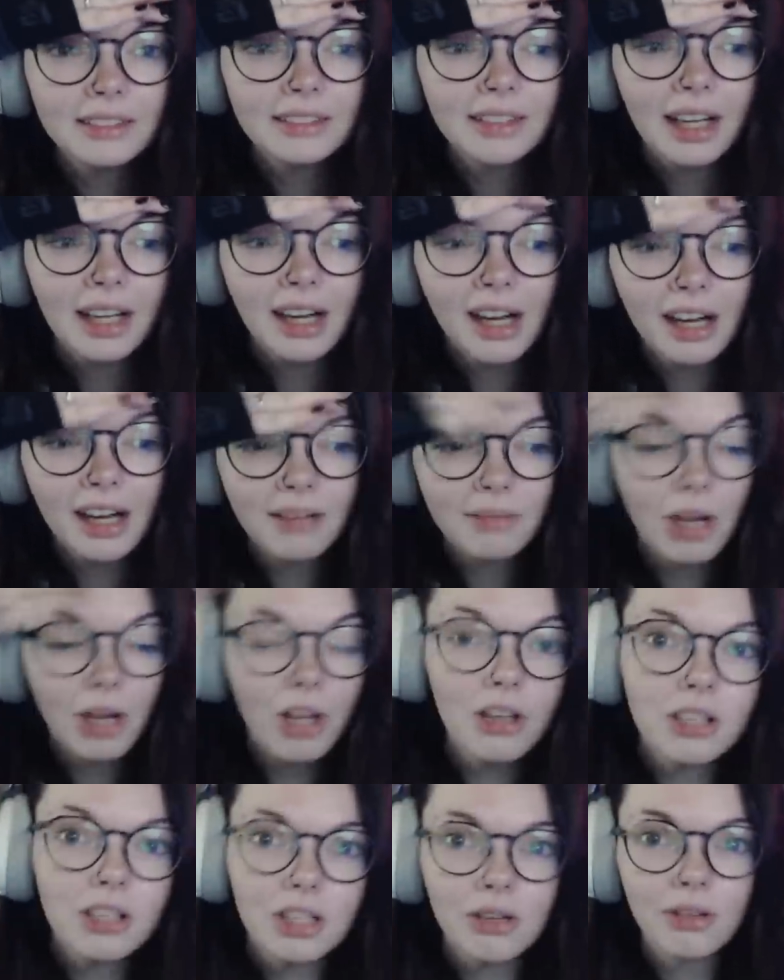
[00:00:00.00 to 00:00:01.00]
Um,
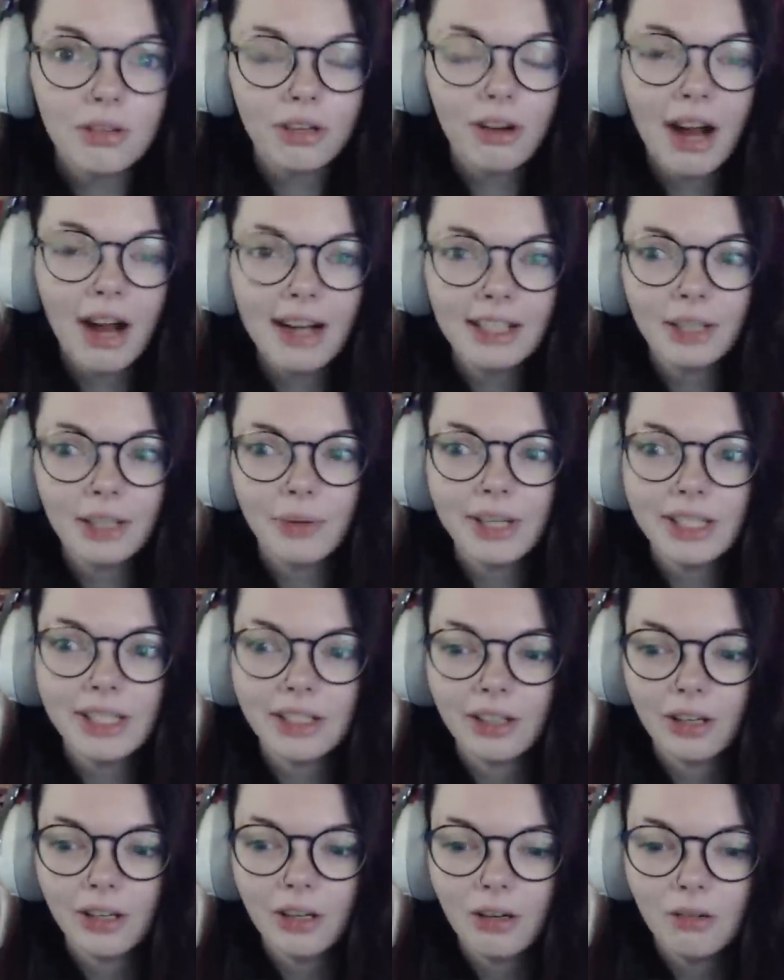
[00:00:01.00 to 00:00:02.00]
also, the Grand Inquisitor.